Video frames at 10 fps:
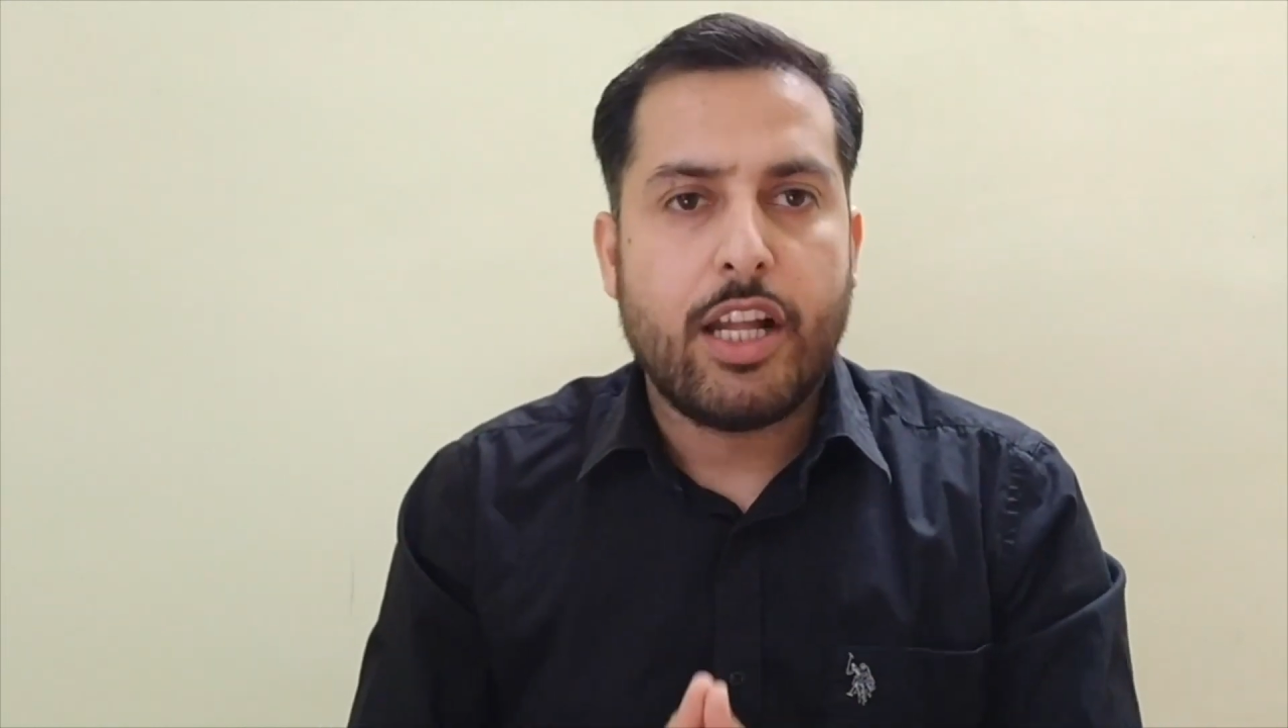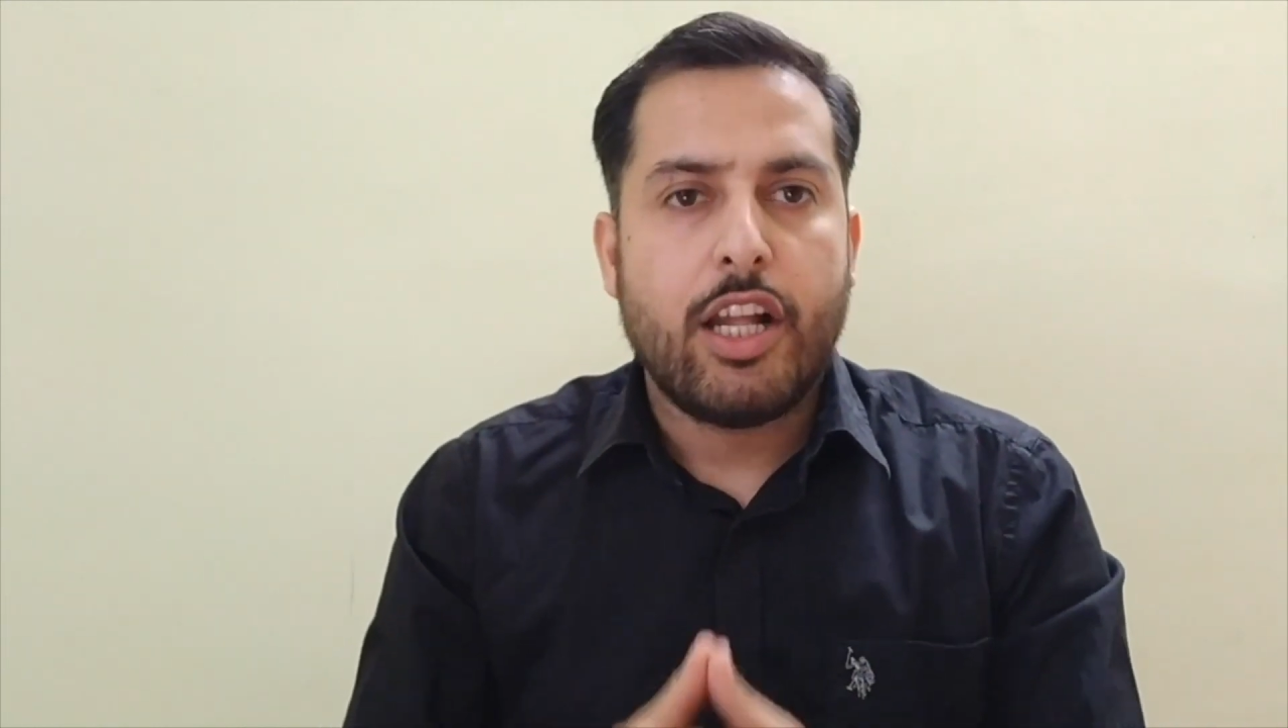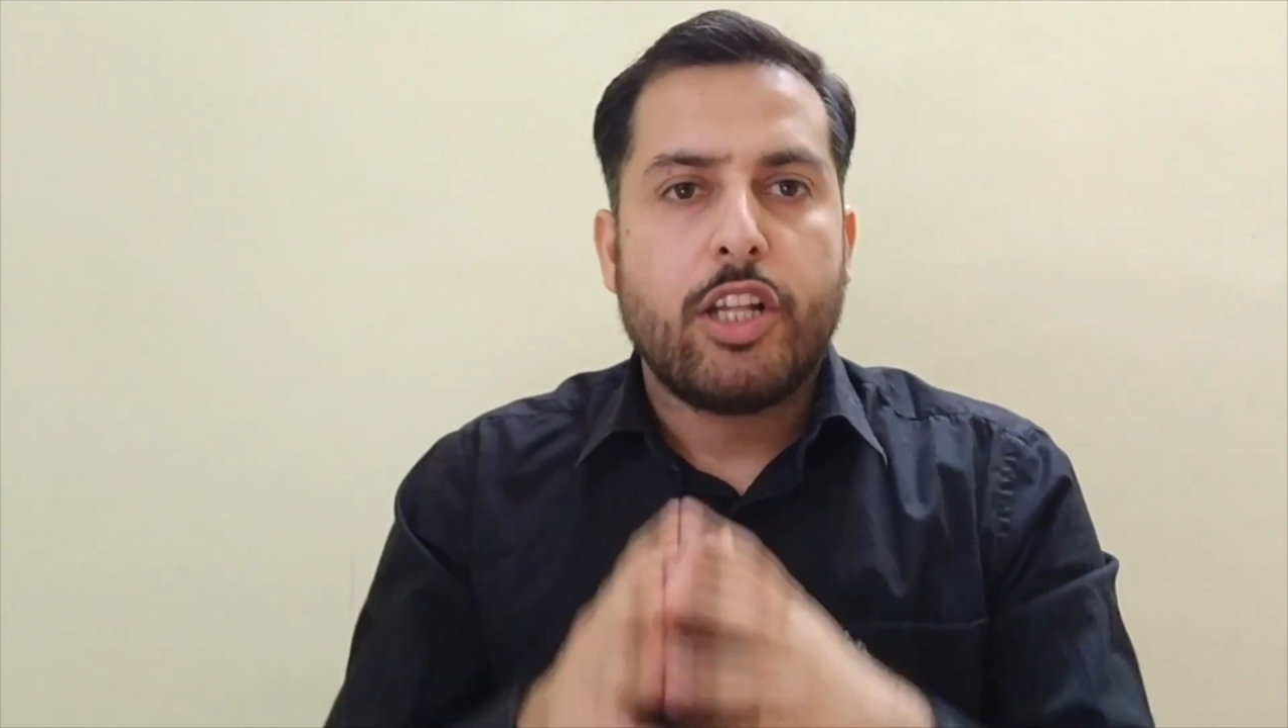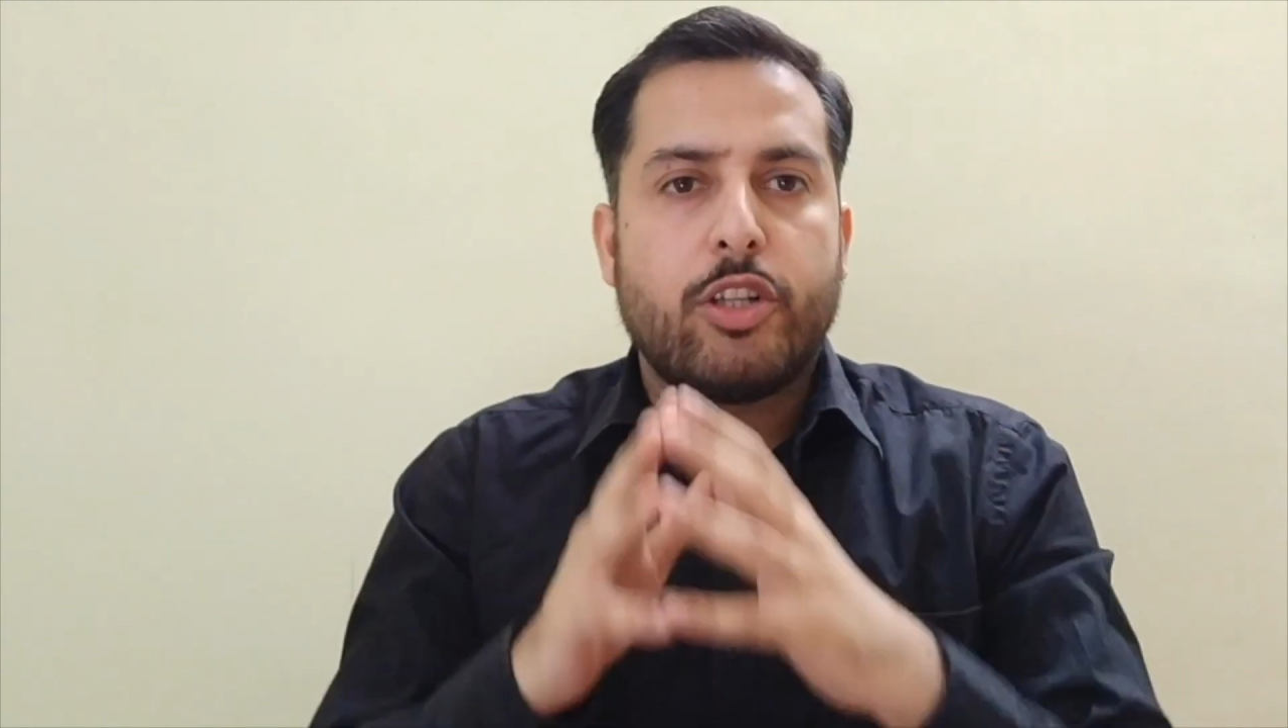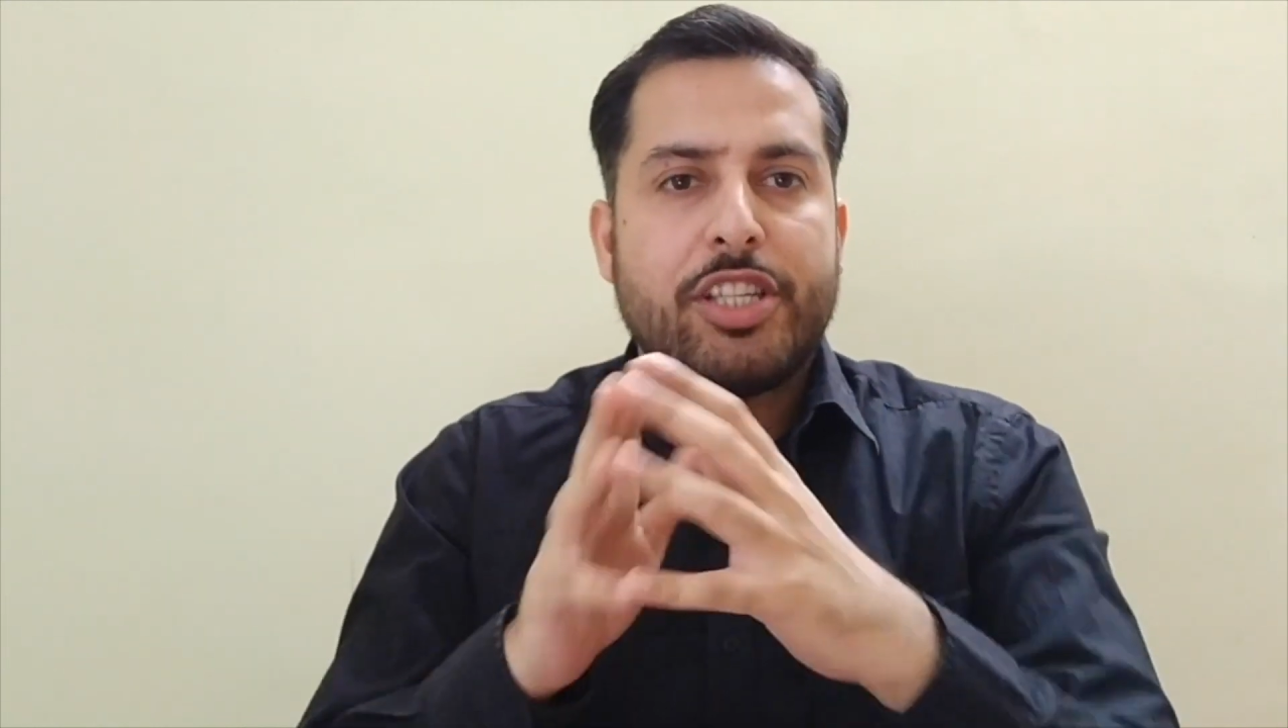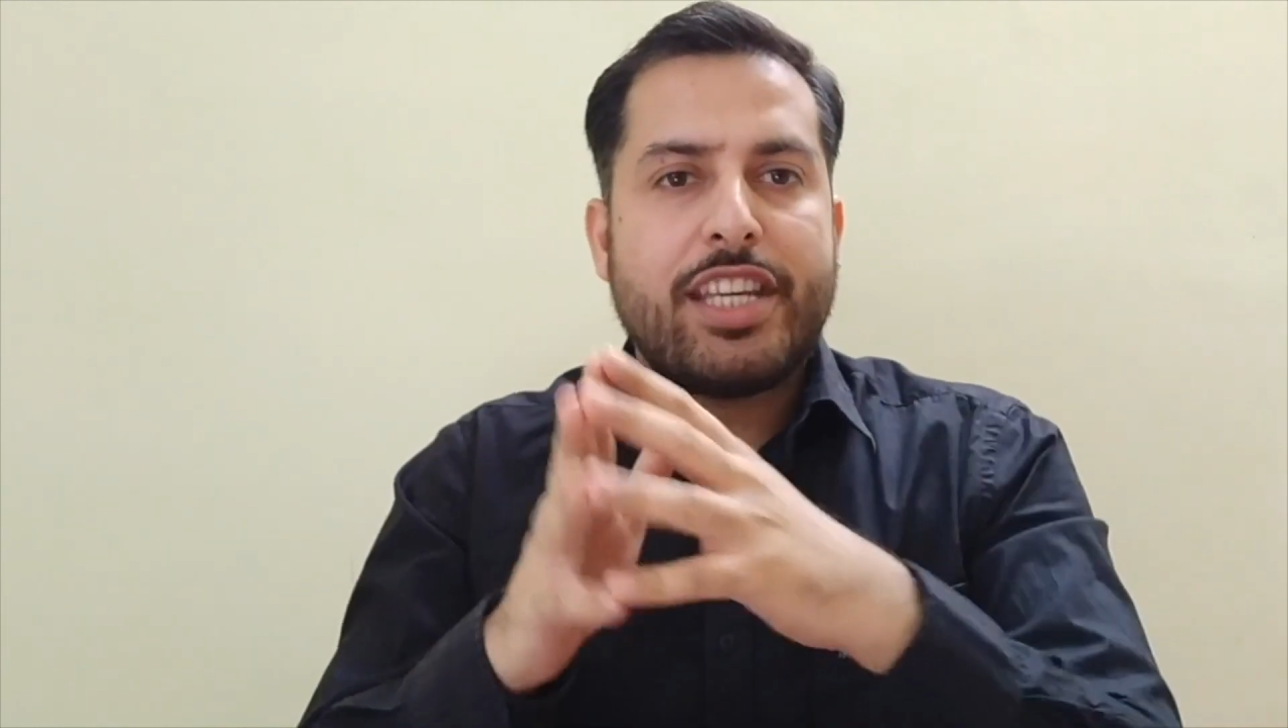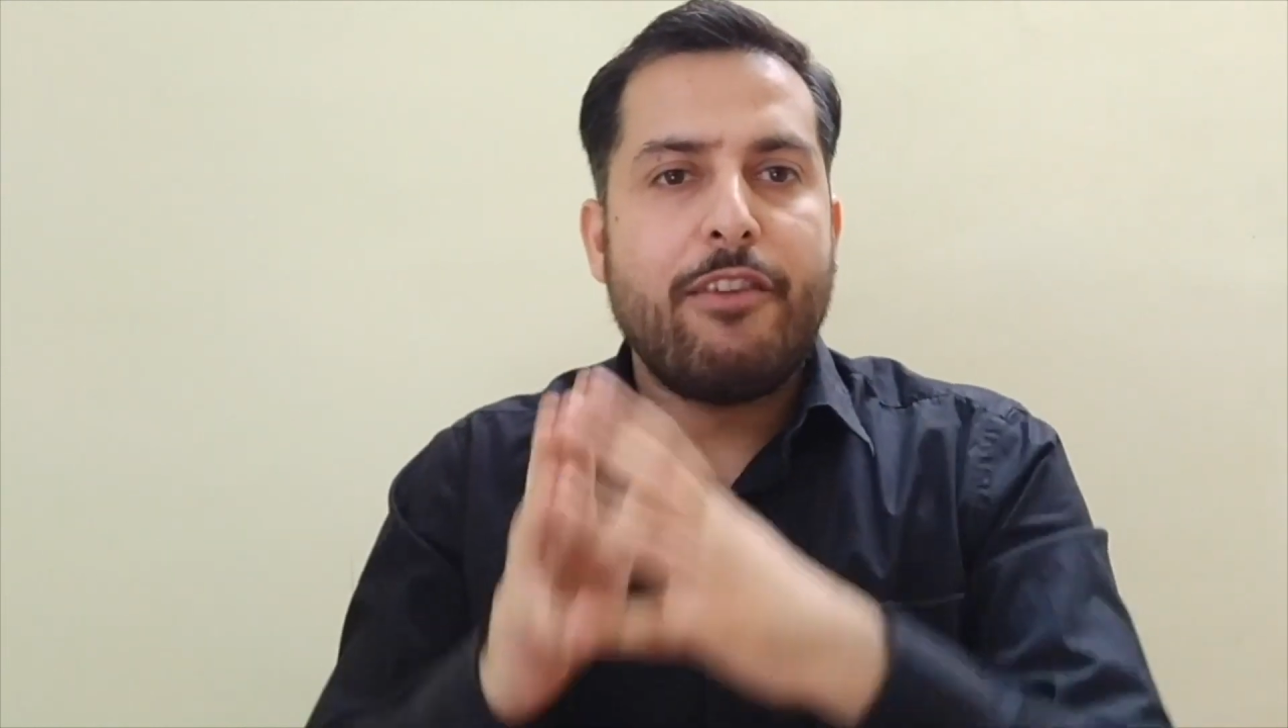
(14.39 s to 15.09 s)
So stay